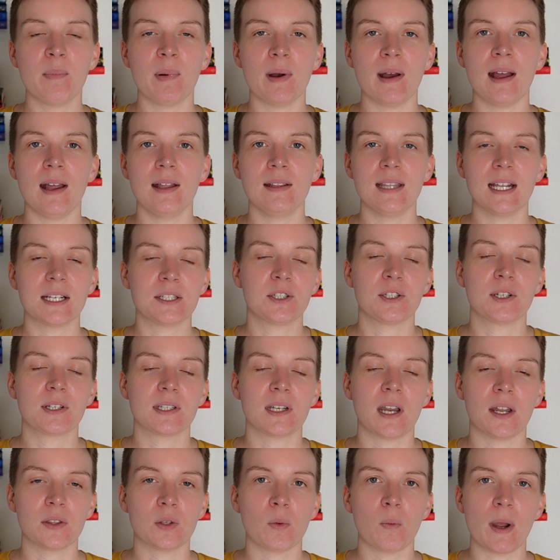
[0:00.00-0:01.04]
but that's just
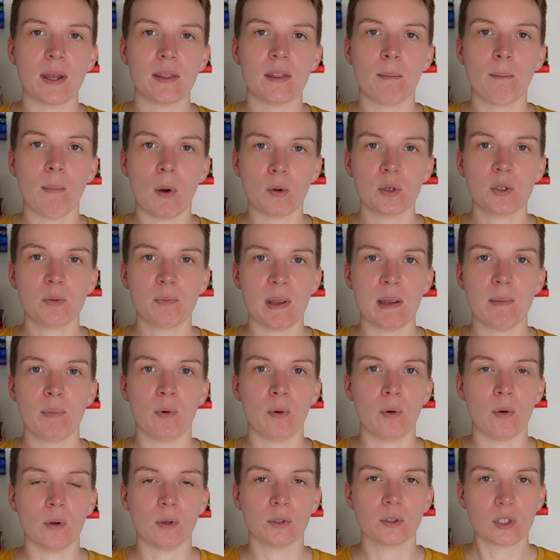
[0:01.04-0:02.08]
not the way that most
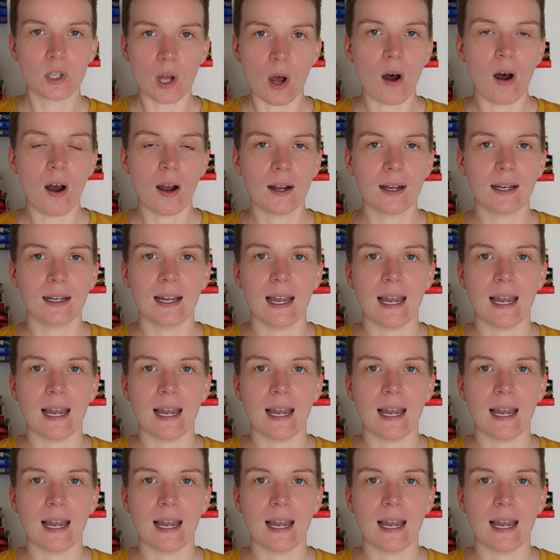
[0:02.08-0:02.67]
people talk,